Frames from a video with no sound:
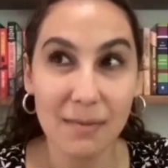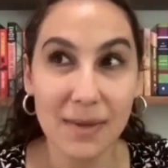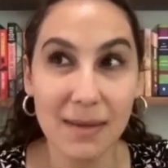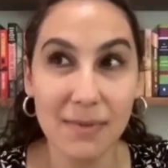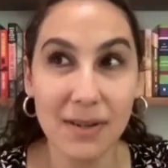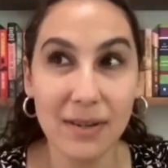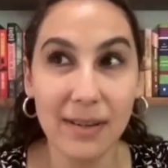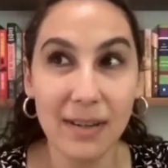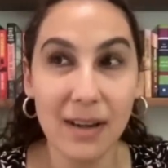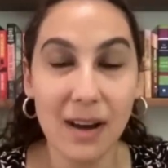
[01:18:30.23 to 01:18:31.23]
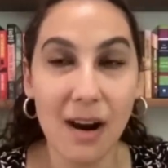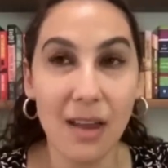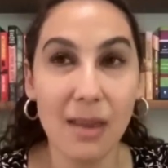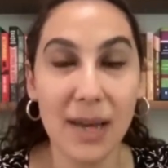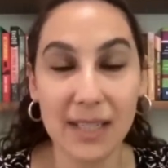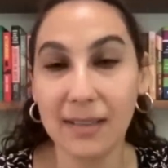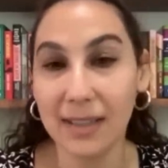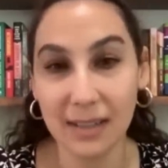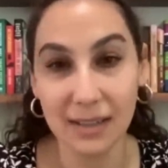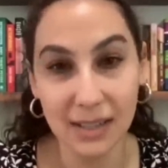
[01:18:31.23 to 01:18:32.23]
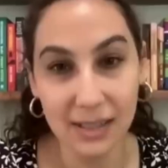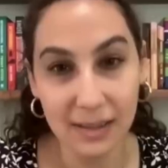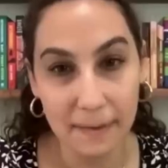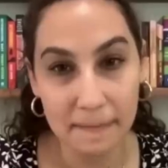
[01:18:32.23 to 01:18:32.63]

people are the best listeners.